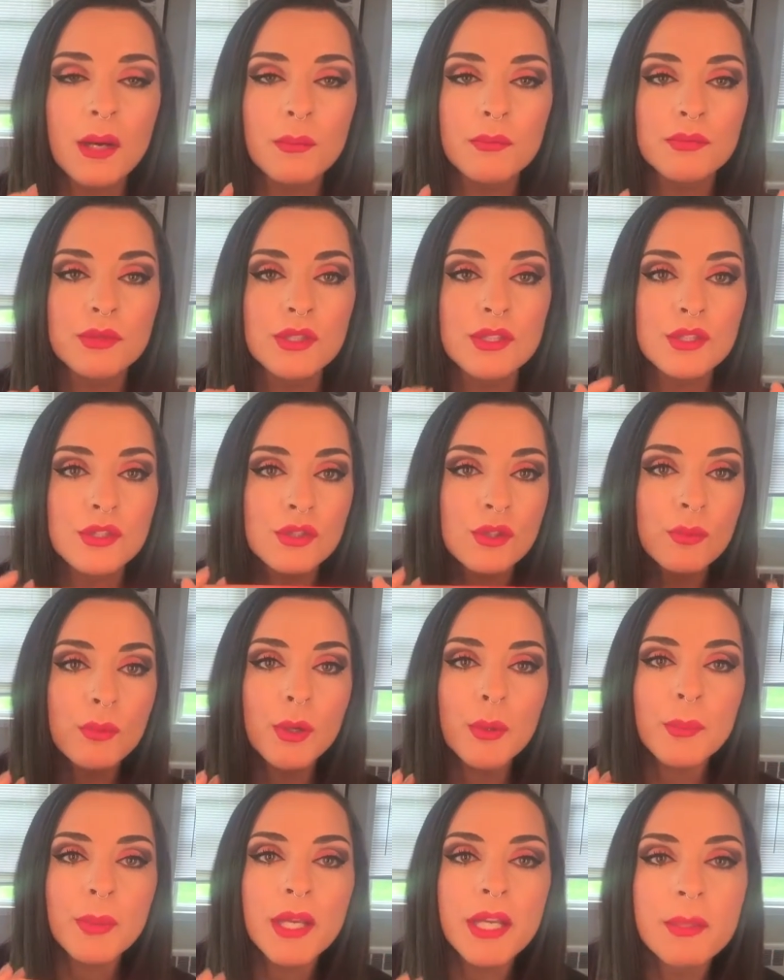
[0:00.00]
super
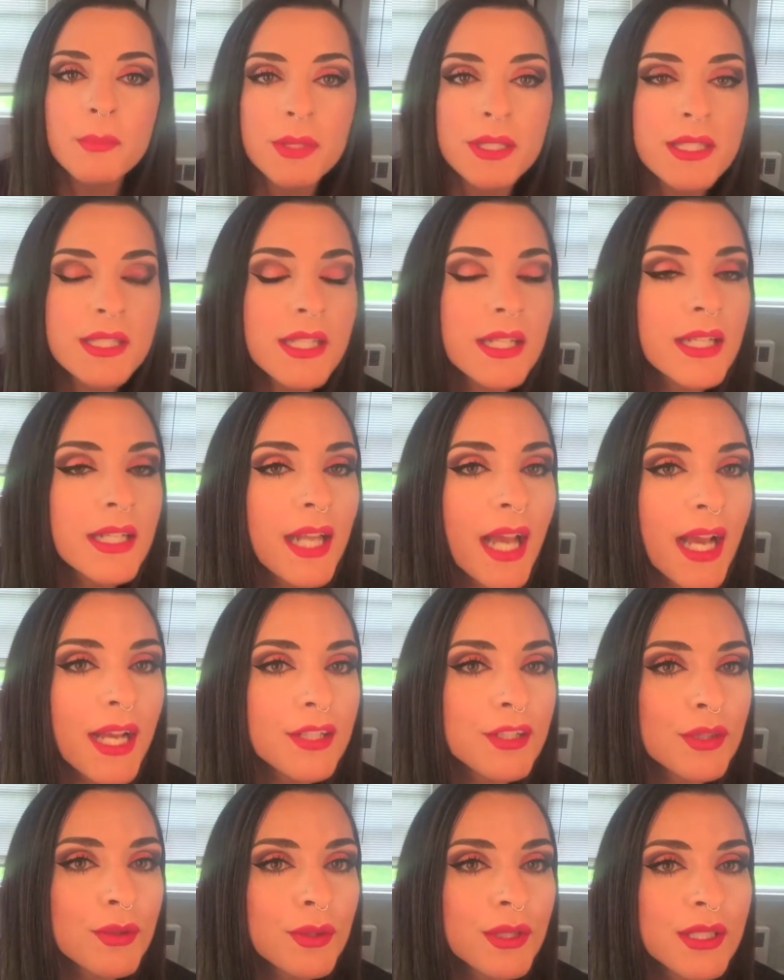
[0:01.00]
pigmented.
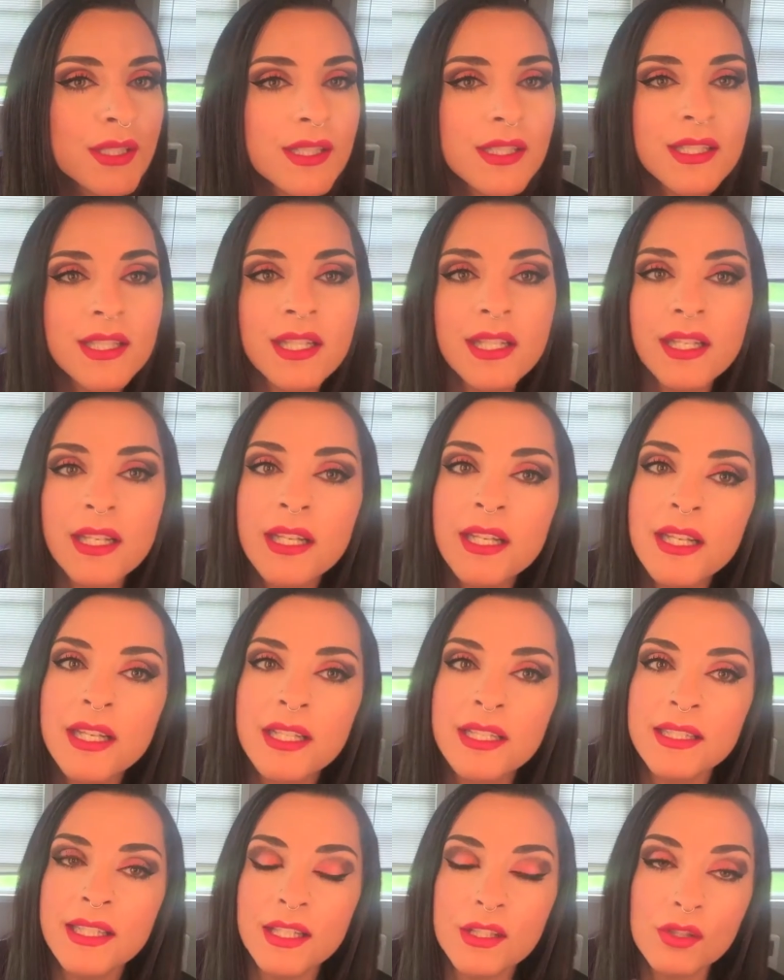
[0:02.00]
As you can see,
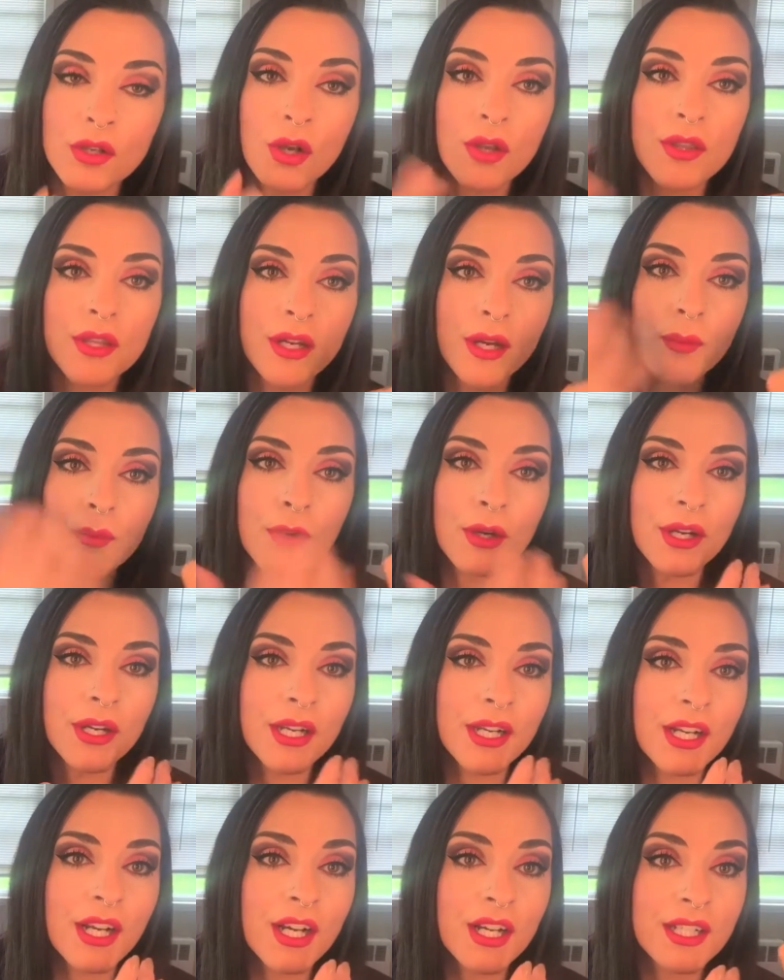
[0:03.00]
that's all that I'm
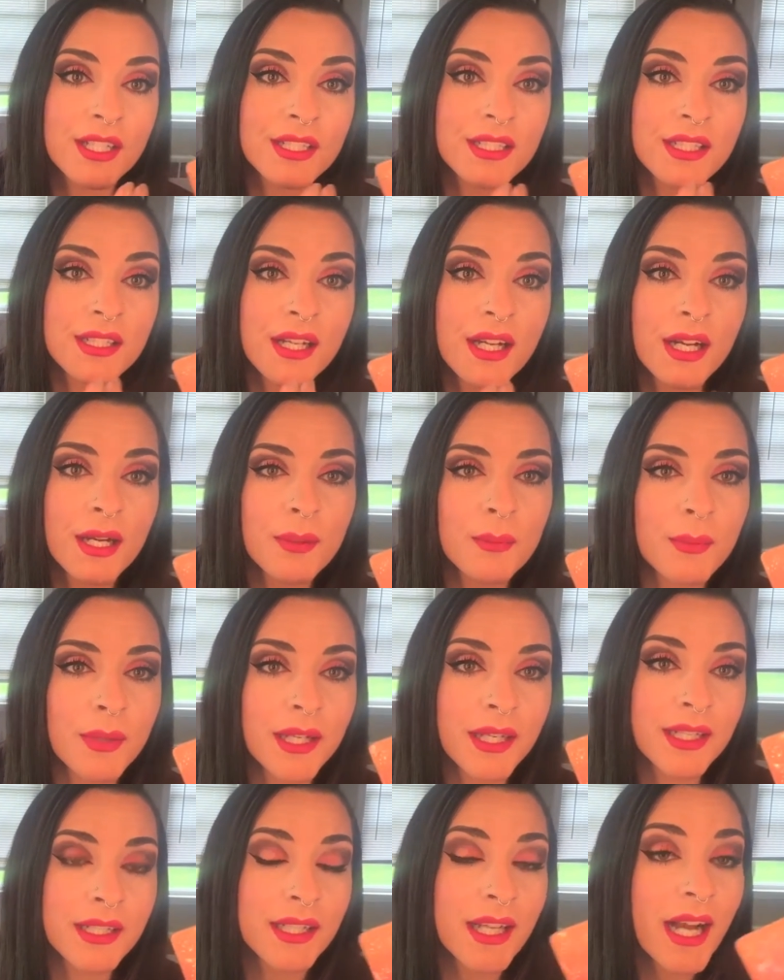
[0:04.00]
wearing on
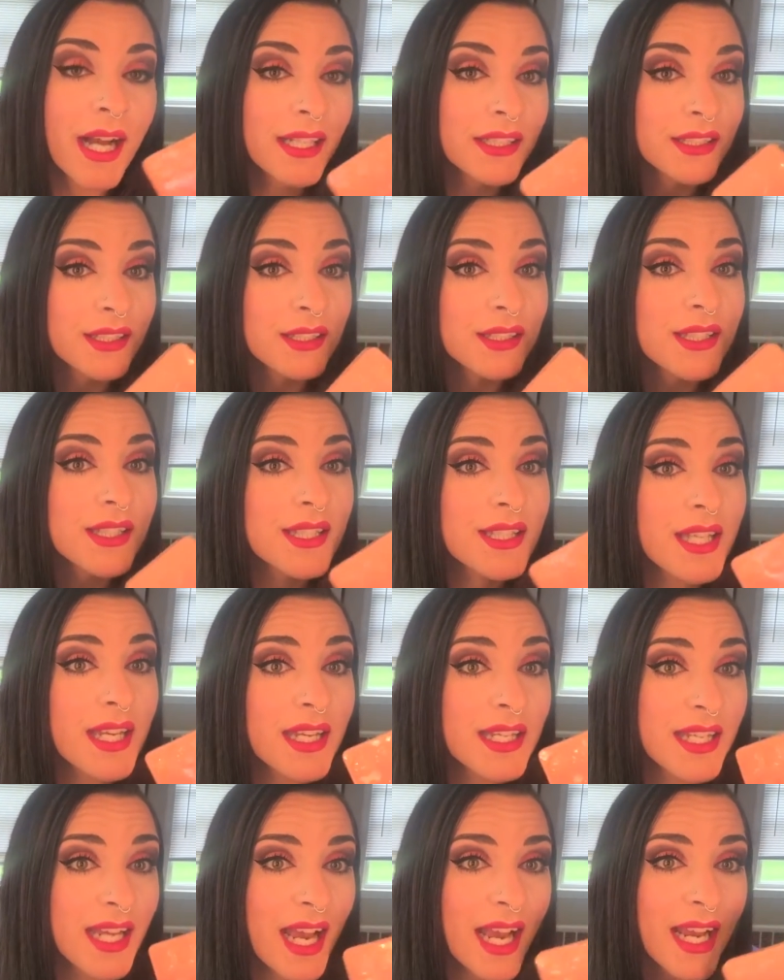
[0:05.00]
my eyelids
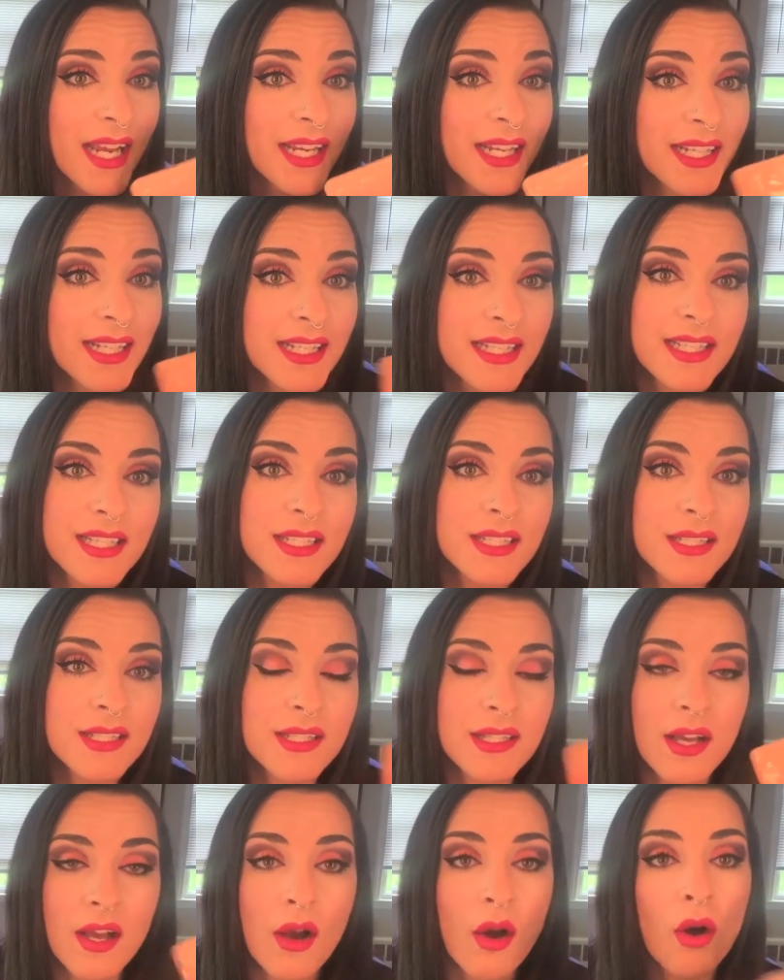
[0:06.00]
today. Is
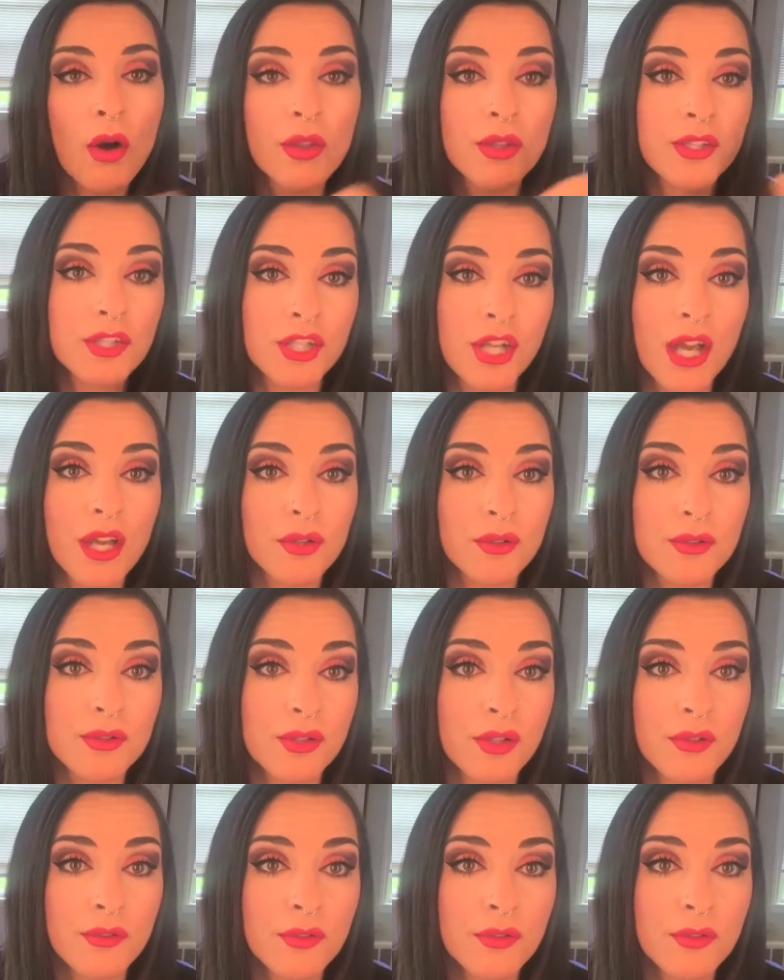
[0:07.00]
all the shadows are